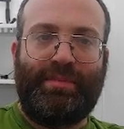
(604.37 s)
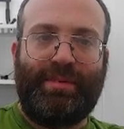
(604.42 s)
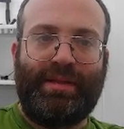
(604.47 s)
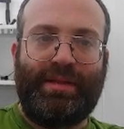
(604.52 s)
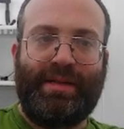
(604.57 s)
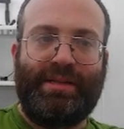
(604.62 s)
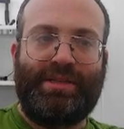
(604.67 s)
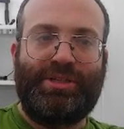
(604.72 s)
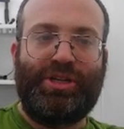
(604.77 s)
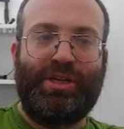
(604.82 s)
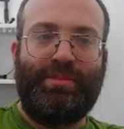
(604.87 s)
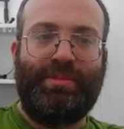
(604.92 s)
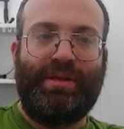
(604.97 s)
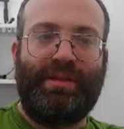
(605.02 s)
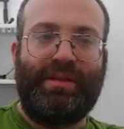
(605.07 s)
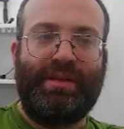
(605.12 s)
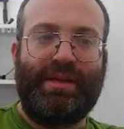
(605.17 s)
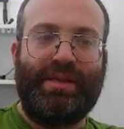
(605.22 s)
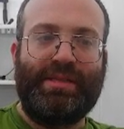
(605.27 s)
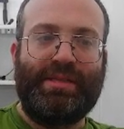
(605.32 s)
but it should be
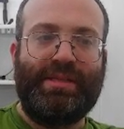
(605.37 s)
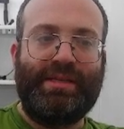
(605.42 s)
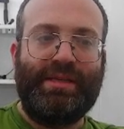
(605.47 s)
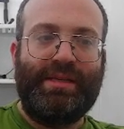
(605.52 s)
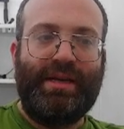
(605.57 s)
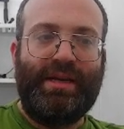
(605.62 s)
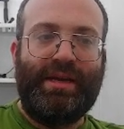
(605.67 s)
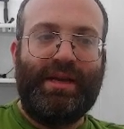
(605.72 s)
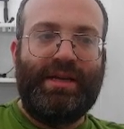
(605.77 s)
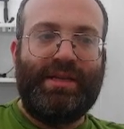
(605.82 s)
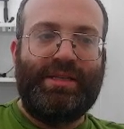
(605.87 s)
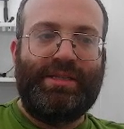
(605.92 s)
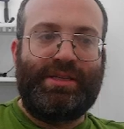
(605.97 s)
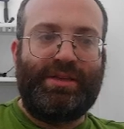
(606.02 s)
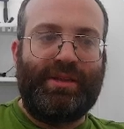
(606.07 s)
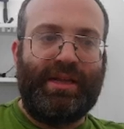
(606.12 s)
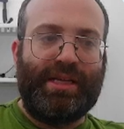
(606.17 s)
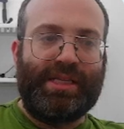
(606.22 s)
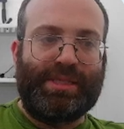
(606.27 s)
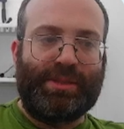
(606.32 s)
this.
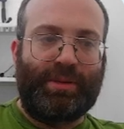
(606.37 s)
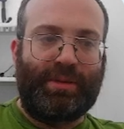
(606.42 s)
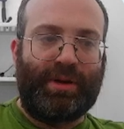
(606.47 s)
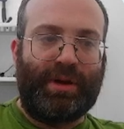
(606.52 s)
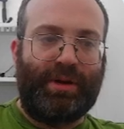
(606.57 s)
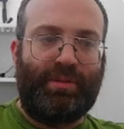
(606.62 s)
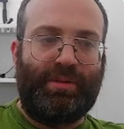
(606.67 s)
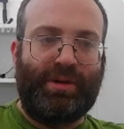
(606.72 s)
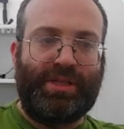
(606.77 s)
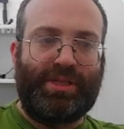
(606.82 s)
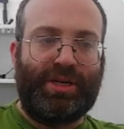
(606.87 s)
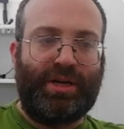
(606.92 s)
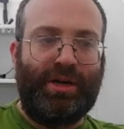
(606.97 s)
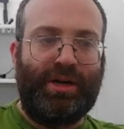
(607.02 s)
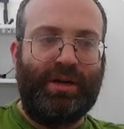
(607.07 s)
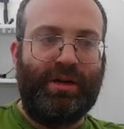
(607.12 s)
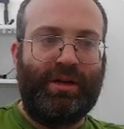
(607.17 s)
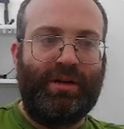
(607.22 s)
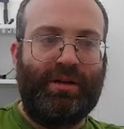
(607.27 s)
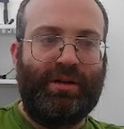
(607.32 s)
So that's what we're going to
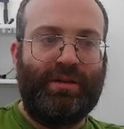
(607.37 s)
return.